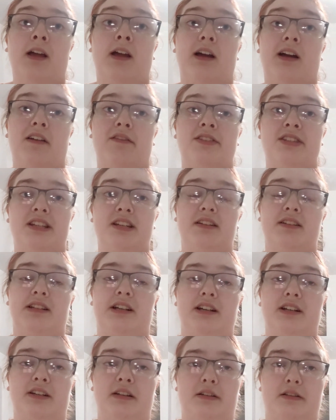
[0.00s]
I've seen a
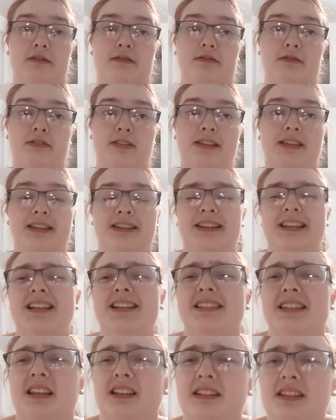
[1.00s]
lot of
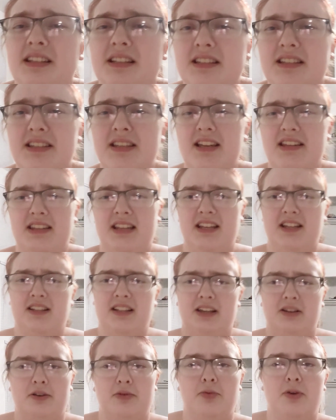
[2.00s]
things like this that they like,